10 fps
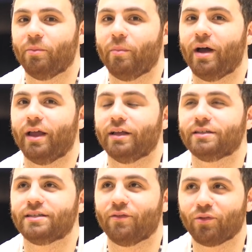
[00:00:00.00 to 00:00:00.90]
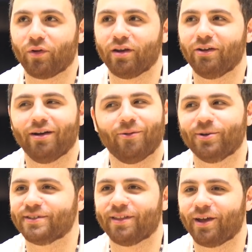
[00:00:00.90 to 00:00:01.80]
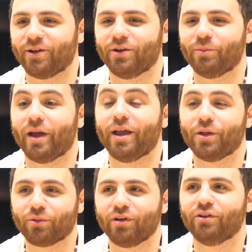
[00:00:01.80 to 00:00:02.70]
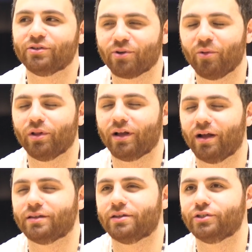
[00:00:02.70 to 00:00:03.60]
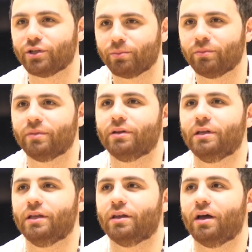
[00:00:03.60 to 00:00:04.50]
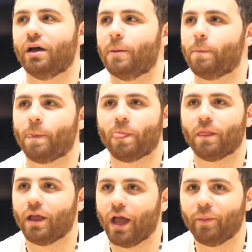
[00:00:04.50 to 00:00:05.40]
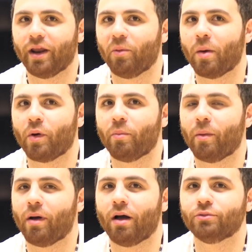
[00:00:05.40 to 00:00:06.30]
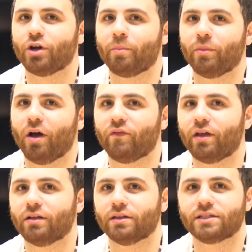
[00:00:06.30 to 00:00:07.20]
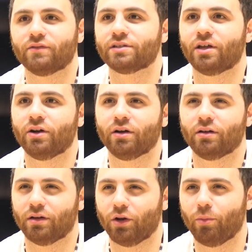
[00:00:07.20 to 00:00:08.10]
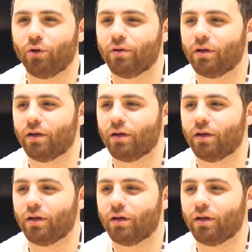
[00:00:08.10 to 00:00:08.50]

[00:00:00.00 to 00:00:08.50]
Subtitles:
my 7th grade year, I wasn't that good. My 8th grade year is when I really got into the gym, and I remember my mom dropping me off at the Civic Center in Dearborn